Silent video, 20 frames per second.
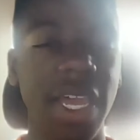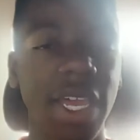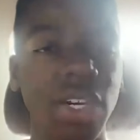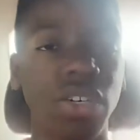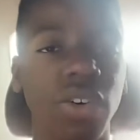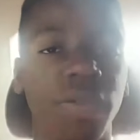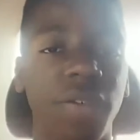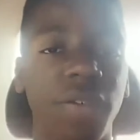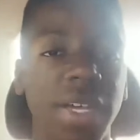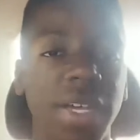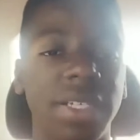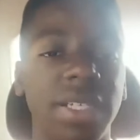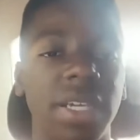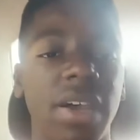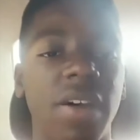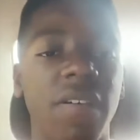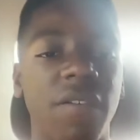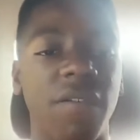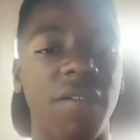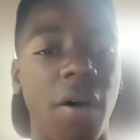interfacing
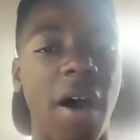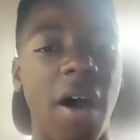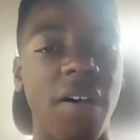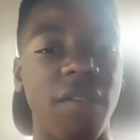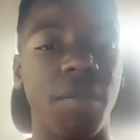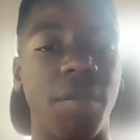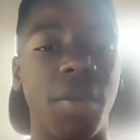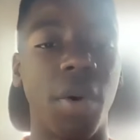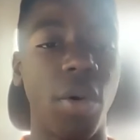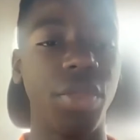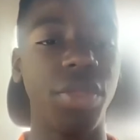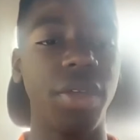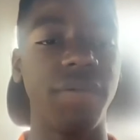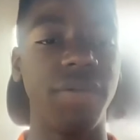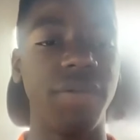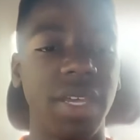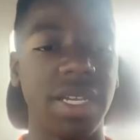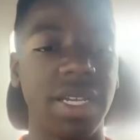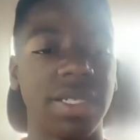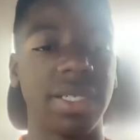of, of both of
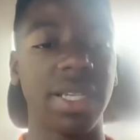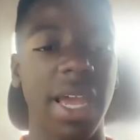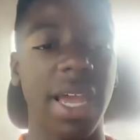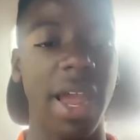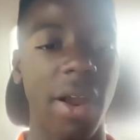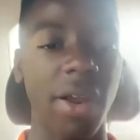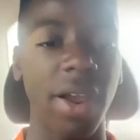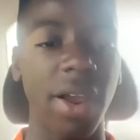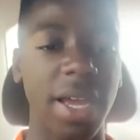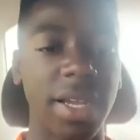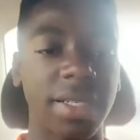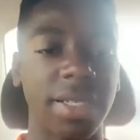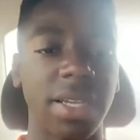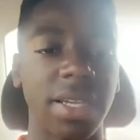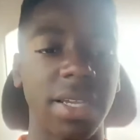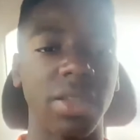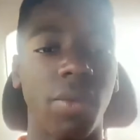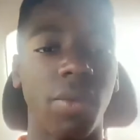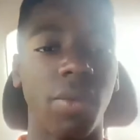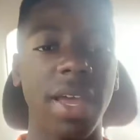these areas and
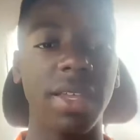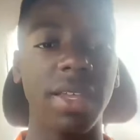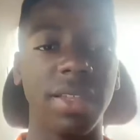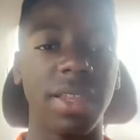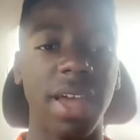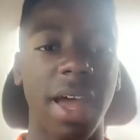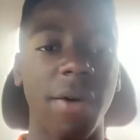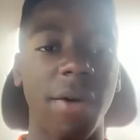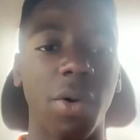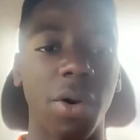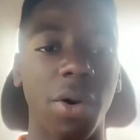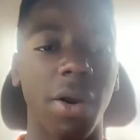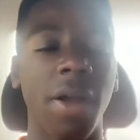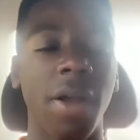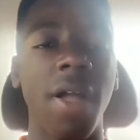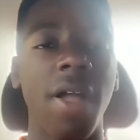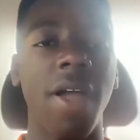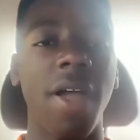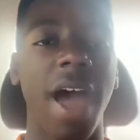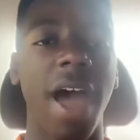the way that we're
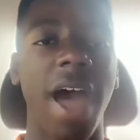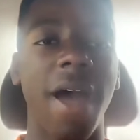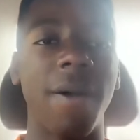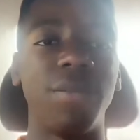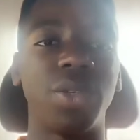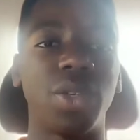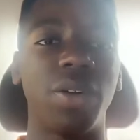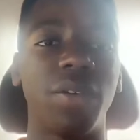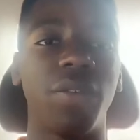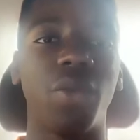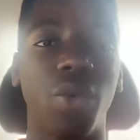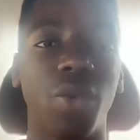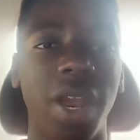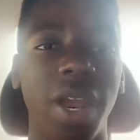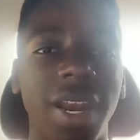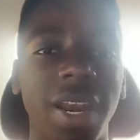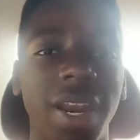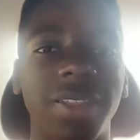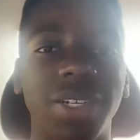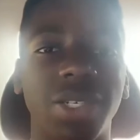um, sort of
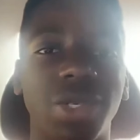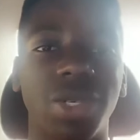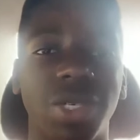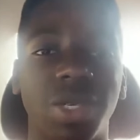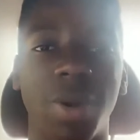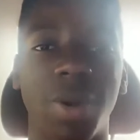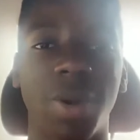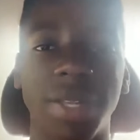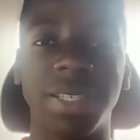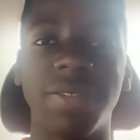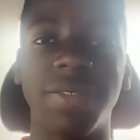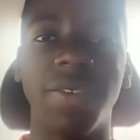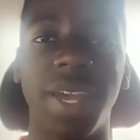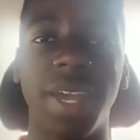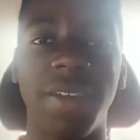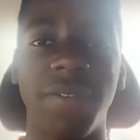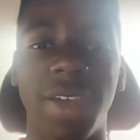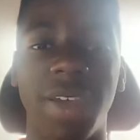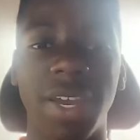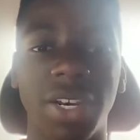creating this responsive
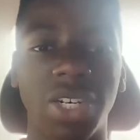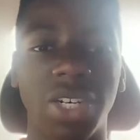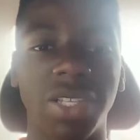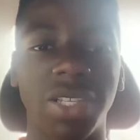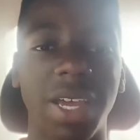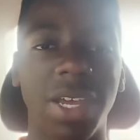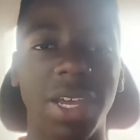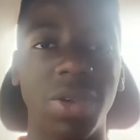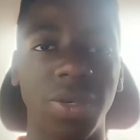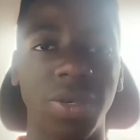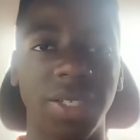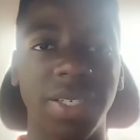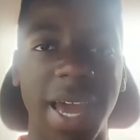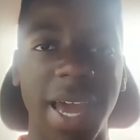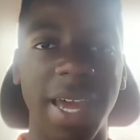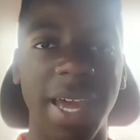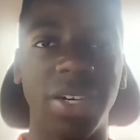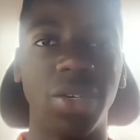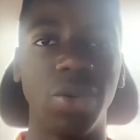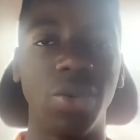innovation, like you
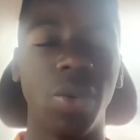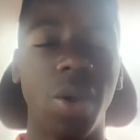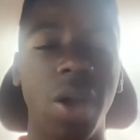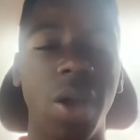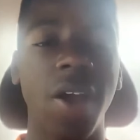said, to